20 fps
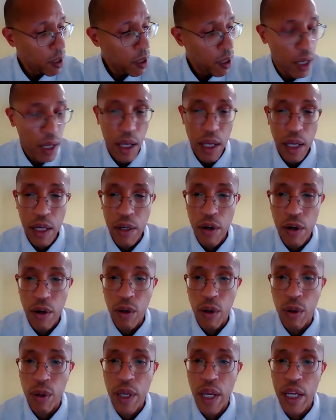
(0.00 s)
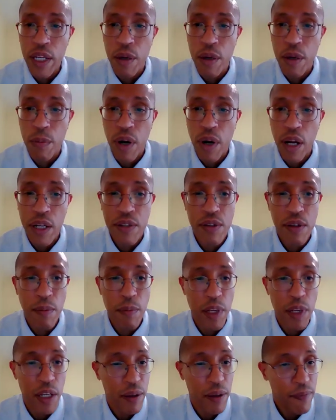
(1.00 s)
and your location
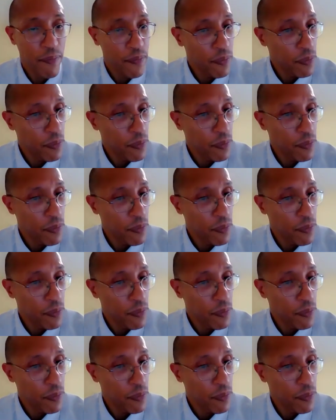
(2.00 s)
proximity.